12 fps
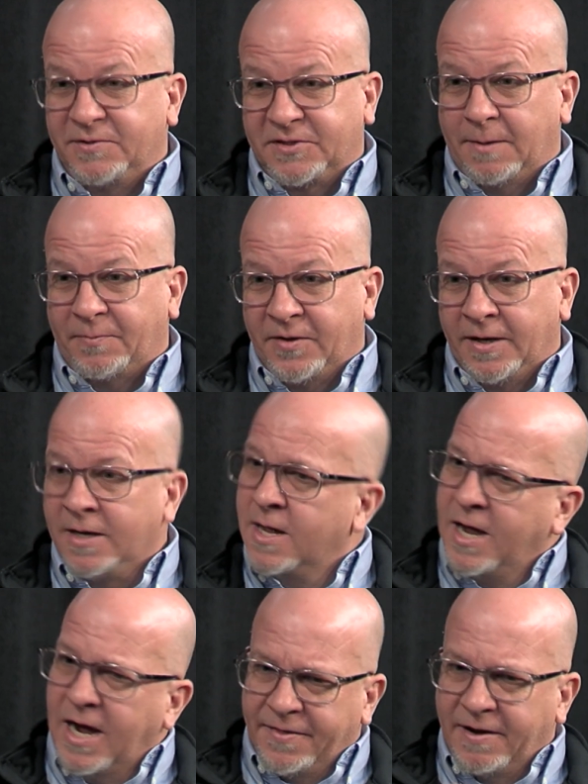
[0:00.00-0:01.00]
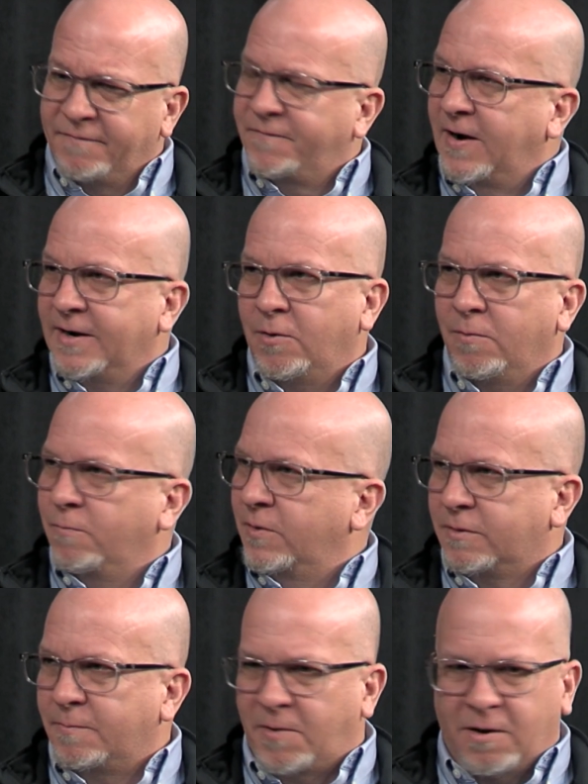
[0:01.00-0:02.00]
something, and then find out
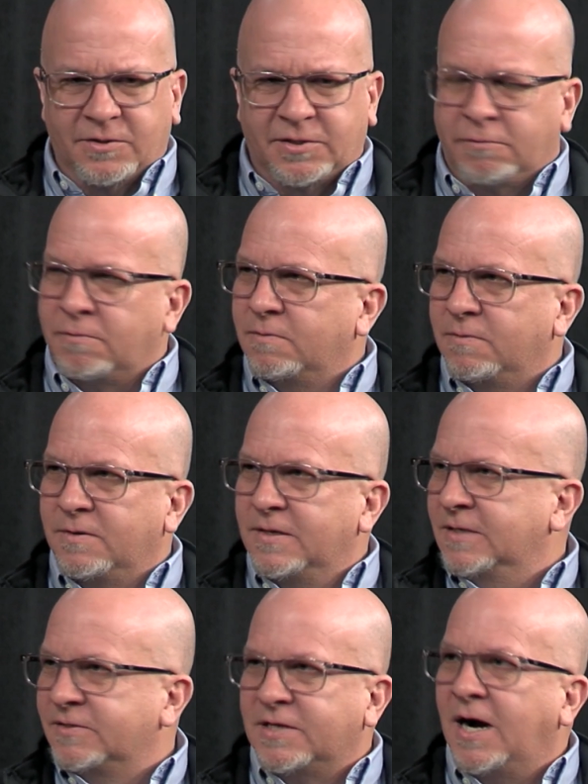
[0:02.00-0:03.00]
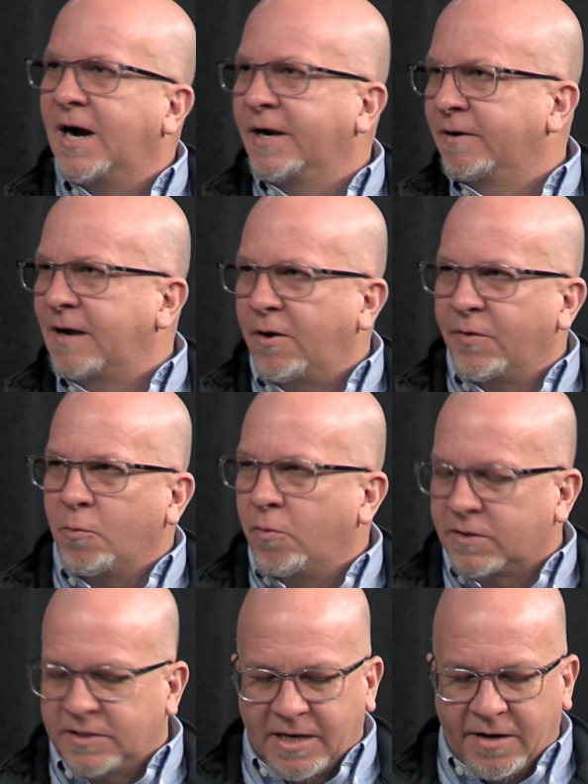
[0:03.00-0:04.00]
what the parts are inside and how they
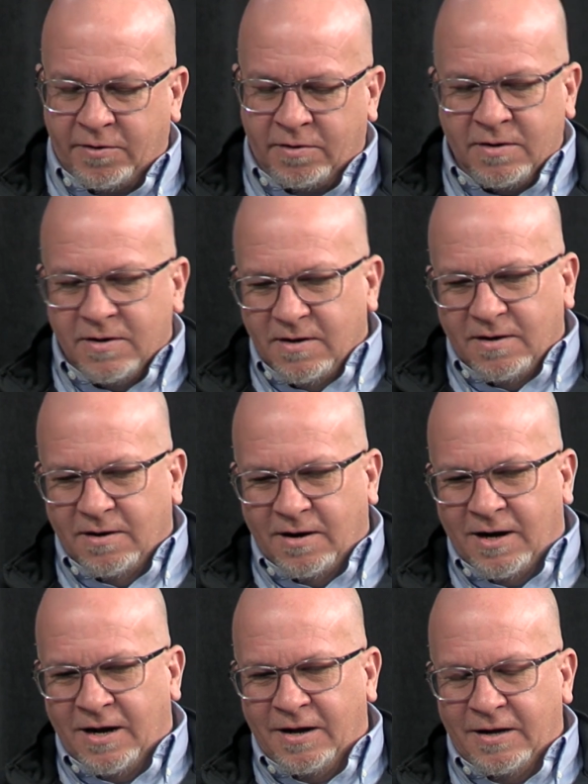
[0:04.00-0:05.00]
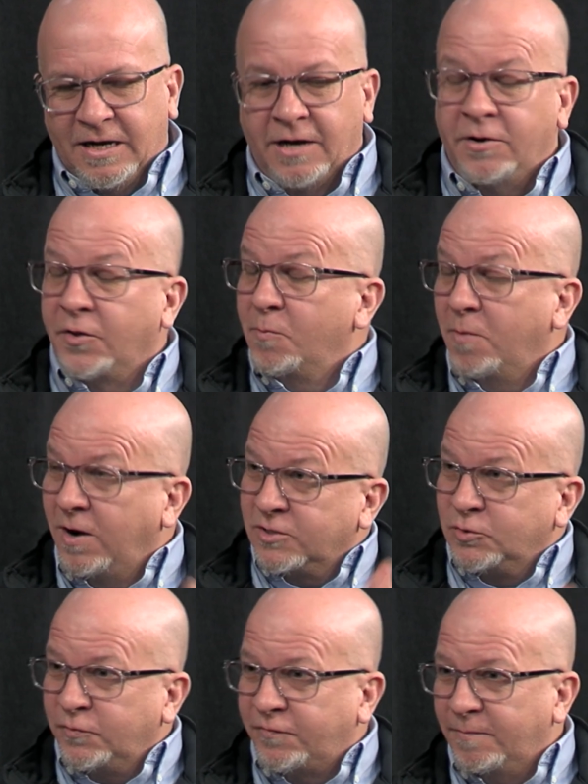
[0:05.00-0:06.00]
work together. Another
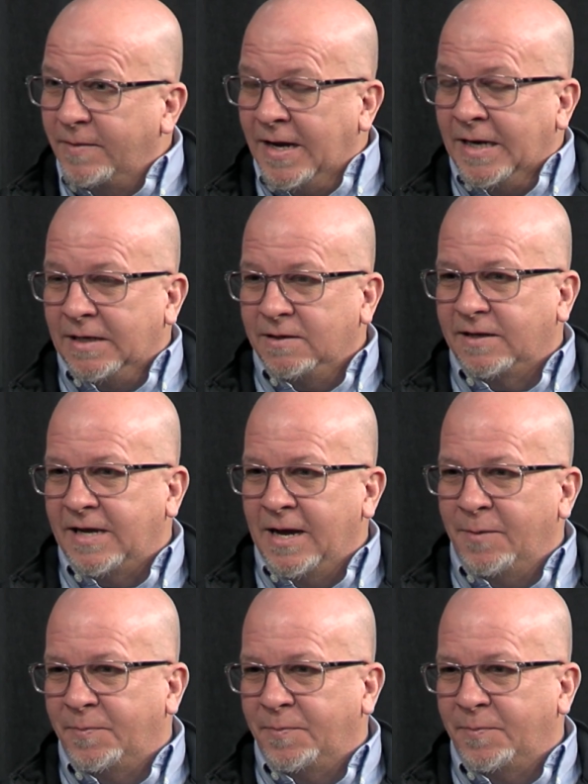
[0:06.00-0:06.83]
module from that camp